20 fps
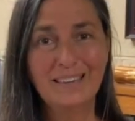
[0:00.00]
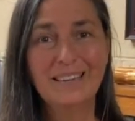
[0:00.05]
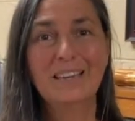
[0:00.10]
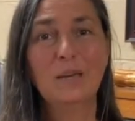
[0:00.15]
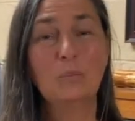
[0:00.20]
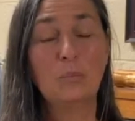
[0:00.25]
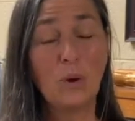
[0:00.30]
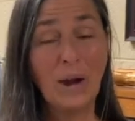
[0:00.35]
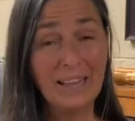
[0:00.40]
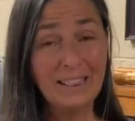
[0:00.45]

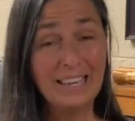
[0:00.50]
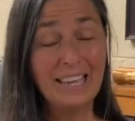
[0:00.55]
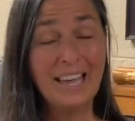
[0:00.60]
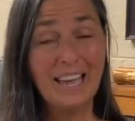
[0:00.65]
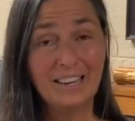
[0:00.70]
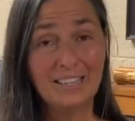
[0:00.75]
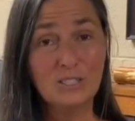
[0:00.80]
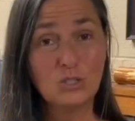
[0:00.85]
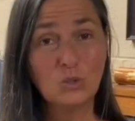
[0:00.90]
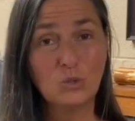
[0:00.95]
In Bradley
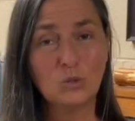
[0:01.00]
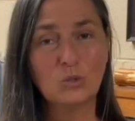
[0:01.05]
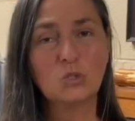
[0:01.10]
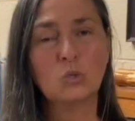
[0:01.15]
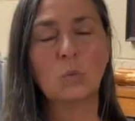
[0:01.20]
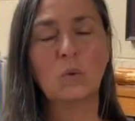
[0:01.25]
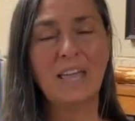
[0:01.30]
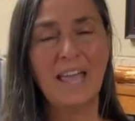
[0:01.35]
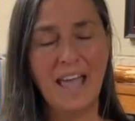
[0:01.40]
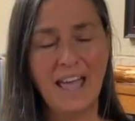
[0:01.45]
County Schools,
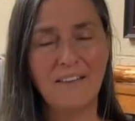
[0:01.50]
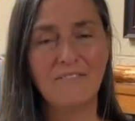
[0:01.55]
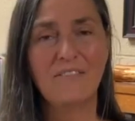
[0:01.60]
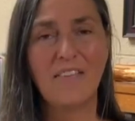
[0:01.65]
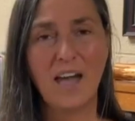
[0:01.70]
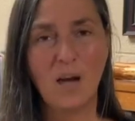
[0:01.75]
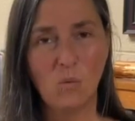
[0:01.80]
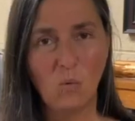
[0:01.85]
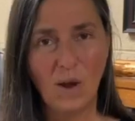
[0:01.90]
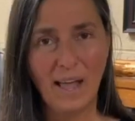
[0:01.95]
we have
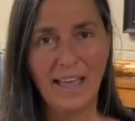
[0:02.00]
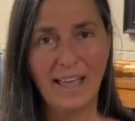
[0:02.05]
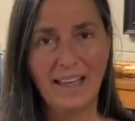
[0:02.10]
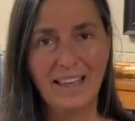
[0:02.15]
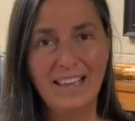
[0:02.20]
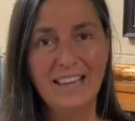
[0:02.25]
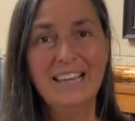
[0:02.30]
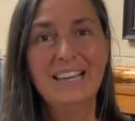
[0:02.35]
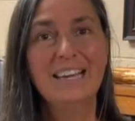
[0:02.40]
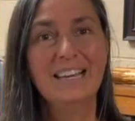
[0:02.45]
that way.
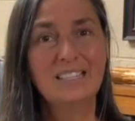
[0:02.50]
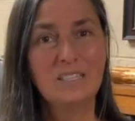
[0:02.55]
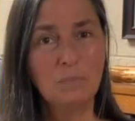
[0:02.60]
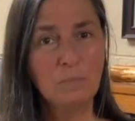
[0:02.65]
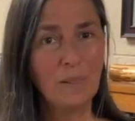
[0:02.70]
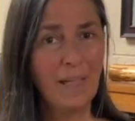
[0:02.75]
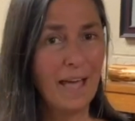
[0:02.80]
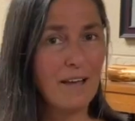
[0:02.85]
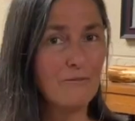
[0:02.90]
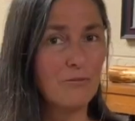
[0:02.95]
It's a
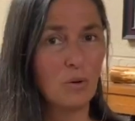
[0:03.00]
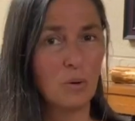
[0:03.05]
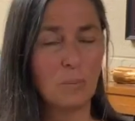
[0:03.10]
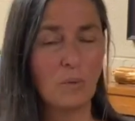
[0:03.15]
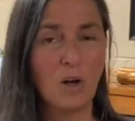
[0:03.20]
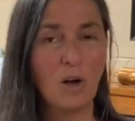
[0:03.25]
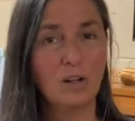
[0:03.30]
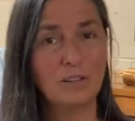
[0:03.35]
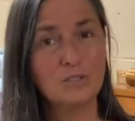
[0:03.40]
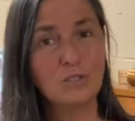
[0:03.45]
platform
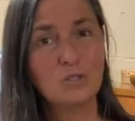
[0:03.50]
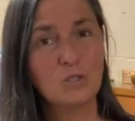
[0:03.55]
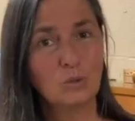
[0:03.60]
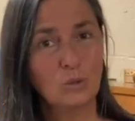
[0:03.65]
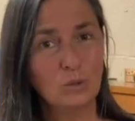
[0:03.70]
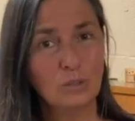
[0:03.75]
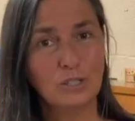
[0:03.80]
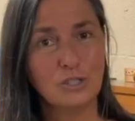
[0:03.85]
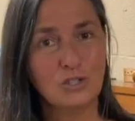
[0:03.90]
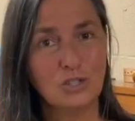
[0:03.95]
called
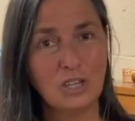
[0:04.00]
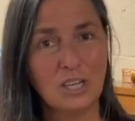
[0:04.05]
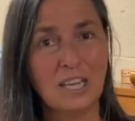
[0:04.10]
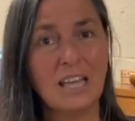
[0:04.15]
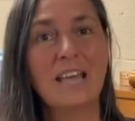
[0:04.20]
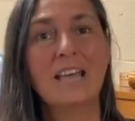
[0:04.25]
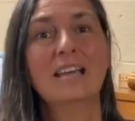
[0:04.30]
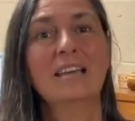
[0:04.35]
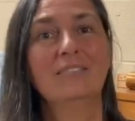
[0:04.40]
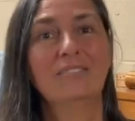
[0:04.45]
Schoology
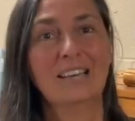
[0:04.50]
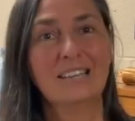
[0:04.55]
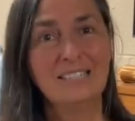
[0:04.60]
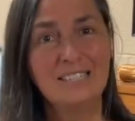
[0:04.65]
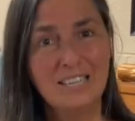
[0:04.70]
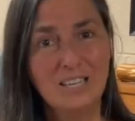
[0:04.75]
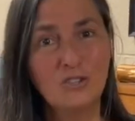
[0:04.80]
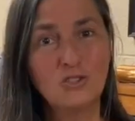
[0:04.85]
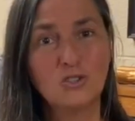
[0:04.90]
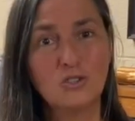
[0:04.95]
that
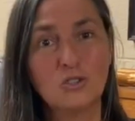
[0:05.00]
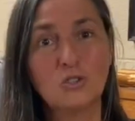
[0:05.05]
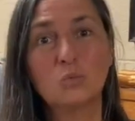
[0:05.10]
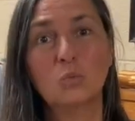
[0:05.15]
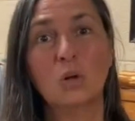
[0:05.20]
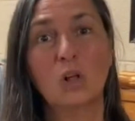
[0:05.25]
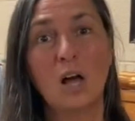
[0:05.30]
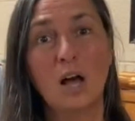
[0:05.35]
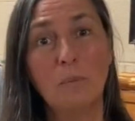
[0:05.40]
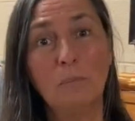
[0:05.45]
teachers
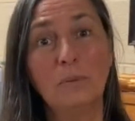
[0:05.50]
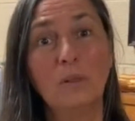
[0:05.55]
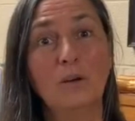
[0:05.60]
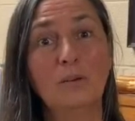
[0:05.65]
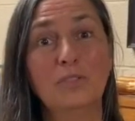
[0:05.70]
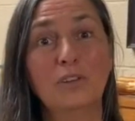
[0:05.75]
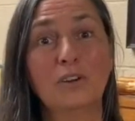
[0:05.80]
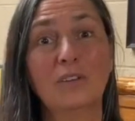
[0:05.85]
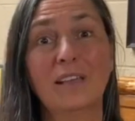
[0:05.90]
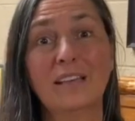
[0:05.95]
will
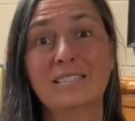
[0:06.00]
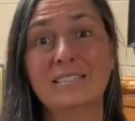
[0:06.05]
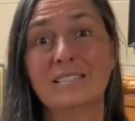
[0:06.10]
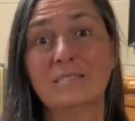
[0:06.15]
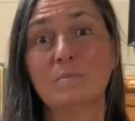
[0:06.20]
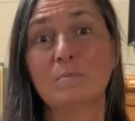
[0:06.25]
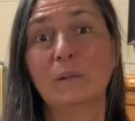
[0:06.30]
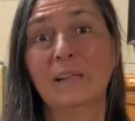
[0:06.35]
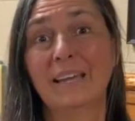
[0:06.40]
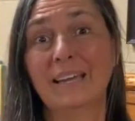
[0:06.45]
upload their
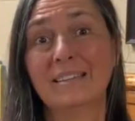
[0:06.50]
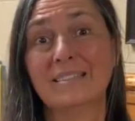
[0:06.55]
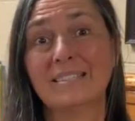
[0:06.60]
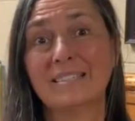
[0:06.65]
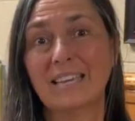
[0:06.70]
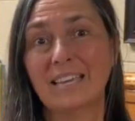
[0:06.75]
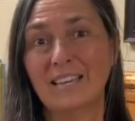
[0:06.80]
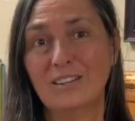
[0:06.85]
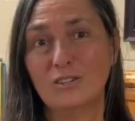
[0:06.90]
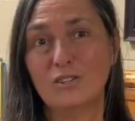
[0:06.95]
lesson plans
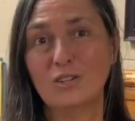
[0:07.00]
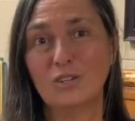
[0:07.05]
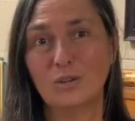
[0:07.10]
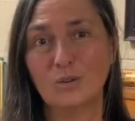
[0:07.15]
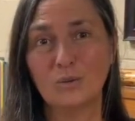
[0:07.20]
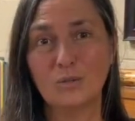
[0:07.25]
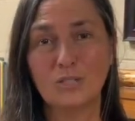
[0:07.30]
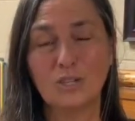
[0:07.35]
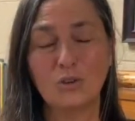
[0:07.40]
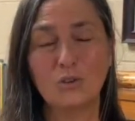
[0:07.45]

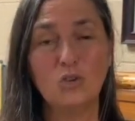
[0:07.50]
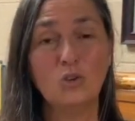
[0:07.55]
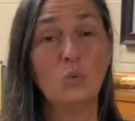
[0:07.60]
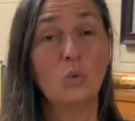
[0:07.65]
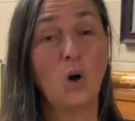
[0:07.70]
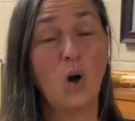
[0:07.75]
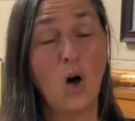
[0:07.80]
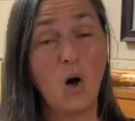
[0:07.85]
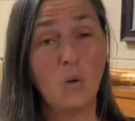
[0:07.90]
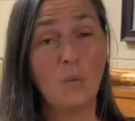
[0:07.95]
into. So you
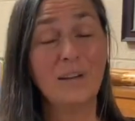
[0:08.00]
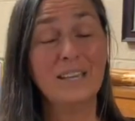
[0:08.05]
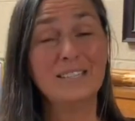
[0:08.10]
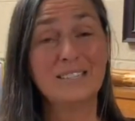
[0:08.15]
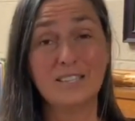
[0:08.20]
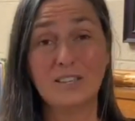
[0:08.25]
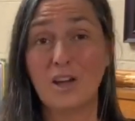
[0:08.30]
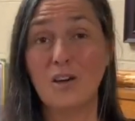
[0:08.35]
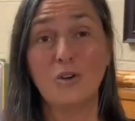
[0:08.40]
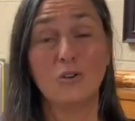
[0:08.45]
will
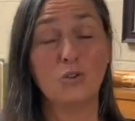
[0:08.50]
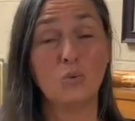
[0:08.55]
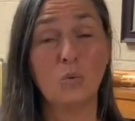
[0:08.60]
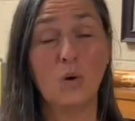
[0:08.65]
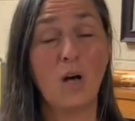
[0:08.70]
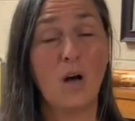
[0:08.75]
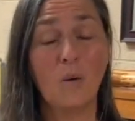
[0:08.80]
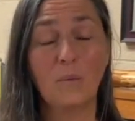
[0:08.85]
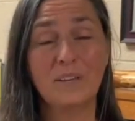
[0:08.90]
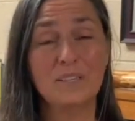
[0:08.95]
always know, you
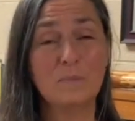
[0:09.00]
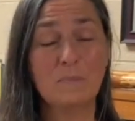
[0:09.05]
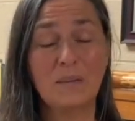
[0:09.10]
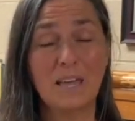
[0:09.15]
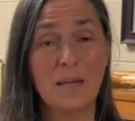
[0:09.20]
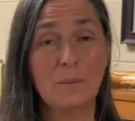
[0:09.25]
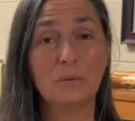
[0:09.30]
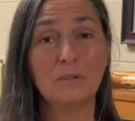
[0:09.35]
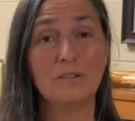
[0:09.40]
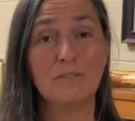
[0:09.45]
will always
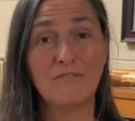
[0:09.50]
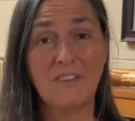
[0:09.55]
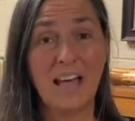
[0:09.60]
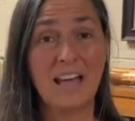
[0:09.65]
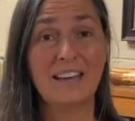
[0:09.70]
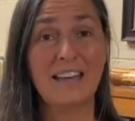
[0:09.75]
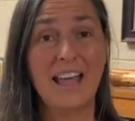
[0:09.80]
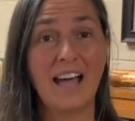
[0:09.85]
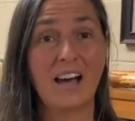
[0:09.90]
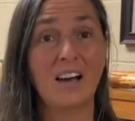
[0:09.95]
be able to
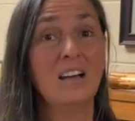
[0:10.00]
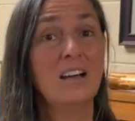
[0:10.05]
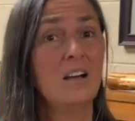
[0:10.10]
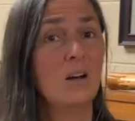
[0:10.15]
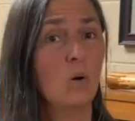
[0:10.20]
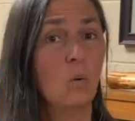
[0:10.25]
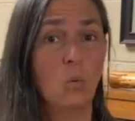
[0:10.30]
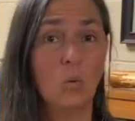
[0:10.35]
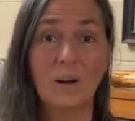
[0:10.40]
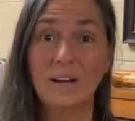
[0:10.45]
find out
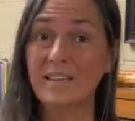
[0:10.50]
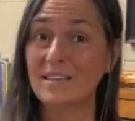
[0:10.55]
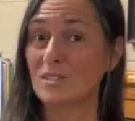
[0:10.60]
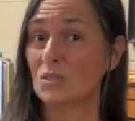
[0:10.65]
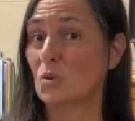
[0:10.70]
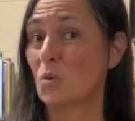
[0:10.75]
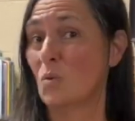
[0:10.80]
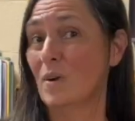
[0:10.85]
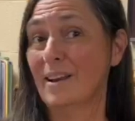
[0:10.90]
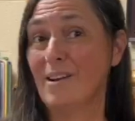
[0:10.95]
what is
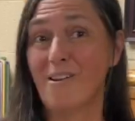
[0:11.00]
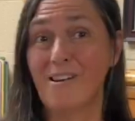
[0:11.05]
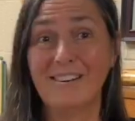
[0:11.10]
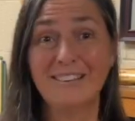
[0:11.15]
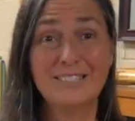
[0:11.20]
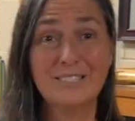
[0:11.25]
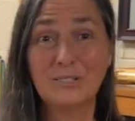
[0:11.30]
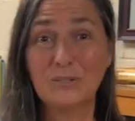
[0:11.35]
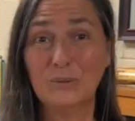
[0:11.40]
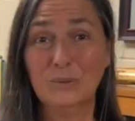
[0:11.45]
going on
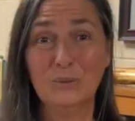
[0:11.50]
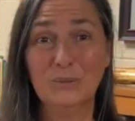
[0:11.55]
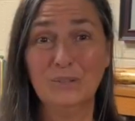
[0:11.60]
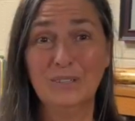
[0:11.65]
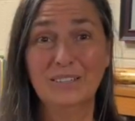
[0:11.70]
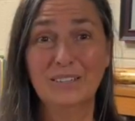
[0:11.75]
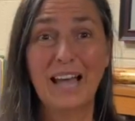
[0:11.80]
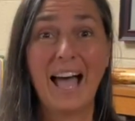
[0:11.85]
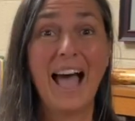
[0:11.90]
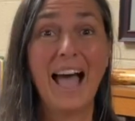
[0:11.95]
at school.
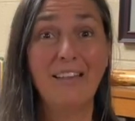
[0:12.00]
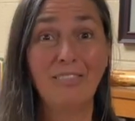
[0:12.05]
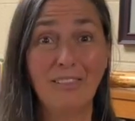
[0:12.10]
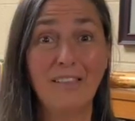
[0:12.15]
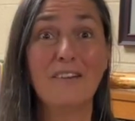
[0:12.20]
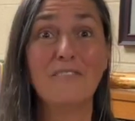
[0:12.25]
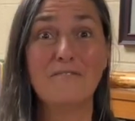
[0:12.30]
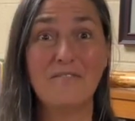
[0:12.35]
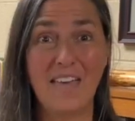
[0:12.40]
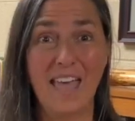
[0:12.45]
I
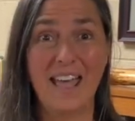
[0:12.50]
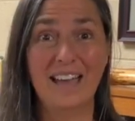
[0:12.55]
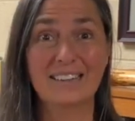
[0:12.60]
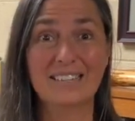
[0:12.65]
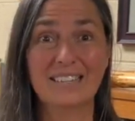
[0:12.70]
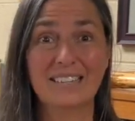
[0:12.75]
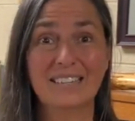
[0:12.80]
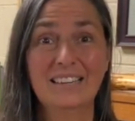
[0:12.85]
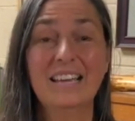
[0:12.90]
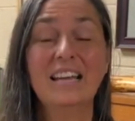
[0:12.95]
love
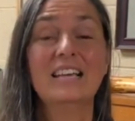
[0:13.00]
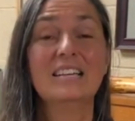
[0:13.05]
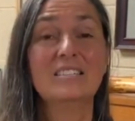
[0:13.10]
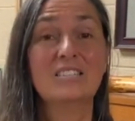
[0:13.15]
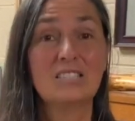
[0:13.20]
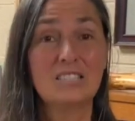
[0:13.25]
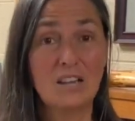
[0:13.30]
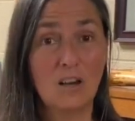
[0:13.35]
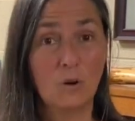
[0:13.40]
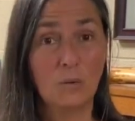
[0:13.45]
that.
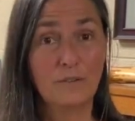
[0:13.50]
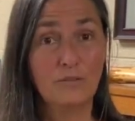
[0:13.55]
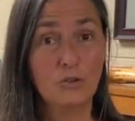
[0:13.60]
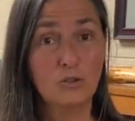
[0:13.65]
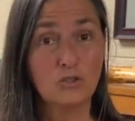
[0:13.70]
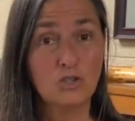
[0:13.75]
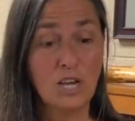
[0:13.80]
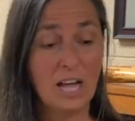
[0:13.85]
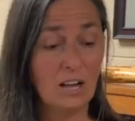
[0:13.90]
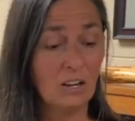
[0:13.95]
So if
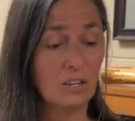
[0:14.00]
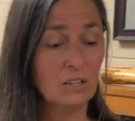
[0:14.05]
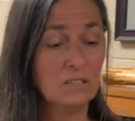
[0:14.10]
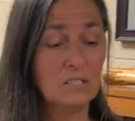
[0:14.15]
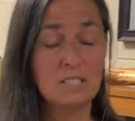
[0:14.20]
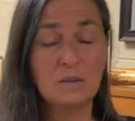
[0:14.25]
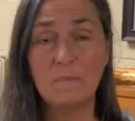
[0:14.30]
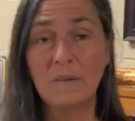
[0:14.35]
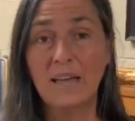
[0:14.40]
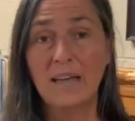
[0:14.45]
your child goes
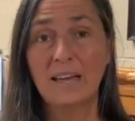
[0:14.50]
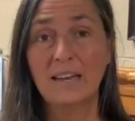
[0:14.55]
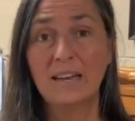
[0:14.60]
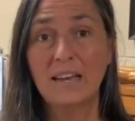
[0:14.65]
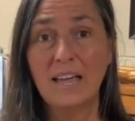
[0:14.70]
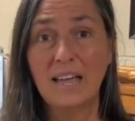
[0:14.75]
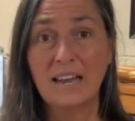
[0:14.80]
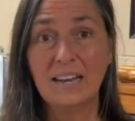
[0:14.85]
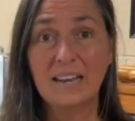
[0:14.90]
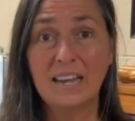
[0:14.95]
to bed
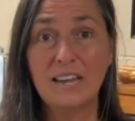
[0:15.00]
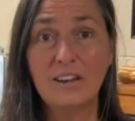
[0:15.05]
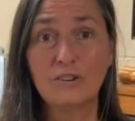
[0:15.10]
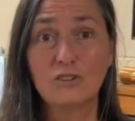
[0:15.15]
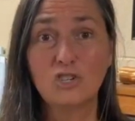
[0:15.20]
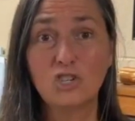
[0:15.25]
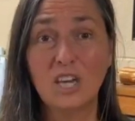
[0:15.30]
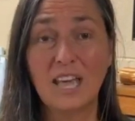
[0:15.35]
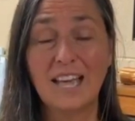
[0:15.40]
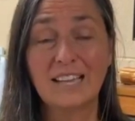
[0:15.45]
and he or
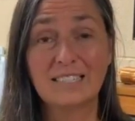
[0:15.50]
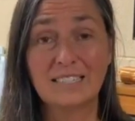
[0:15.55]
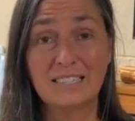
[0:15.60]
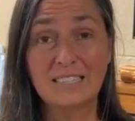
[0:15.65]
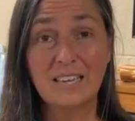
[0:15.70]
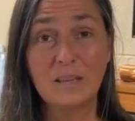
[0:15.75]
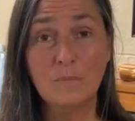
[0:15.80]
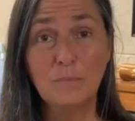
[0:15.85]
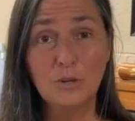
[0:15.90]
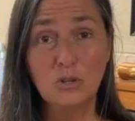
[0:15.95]
she has a
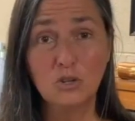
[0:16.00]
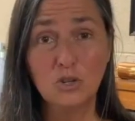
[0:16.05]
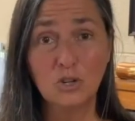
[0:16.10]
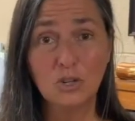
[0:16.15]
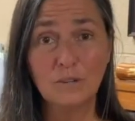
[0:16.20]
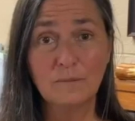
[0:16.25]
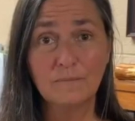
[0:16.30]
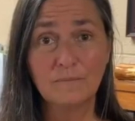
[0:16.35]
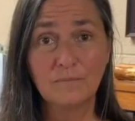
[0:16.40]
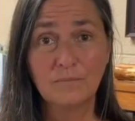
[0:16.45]

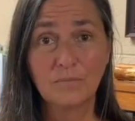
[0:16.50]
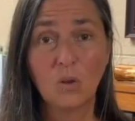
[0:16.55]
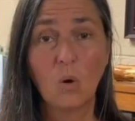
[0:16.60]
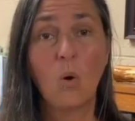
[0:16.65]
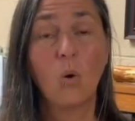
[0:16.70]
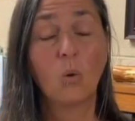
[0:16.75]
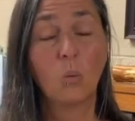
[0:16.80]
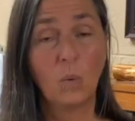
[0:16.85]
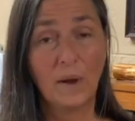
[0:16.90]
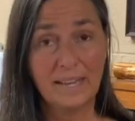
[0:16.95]
temperature,
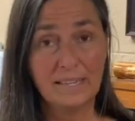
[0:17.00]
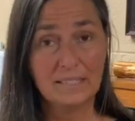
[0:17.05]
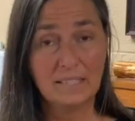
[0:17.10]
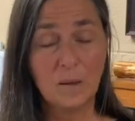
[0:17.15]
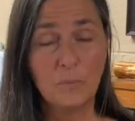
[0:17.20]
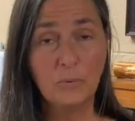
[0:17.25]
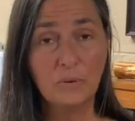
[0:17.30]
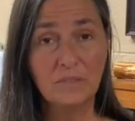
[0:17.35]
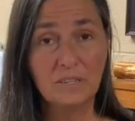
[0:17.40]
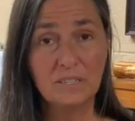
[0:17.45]
or wakes
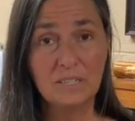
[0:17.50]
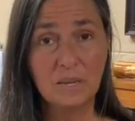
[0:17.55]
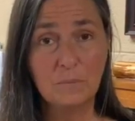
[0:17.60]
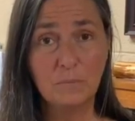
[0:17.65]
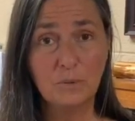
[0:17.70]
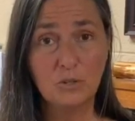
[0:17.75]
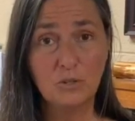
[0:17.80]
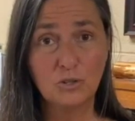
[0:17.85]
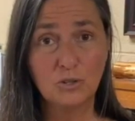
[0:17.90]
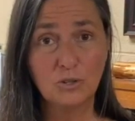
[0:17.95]
up with a
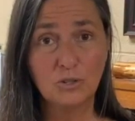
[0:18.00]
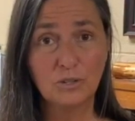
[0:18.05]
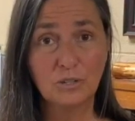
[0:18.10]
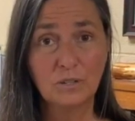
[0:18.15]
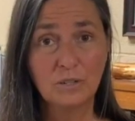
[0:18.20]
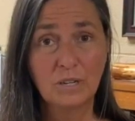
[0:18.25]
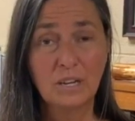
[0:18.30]
temperature,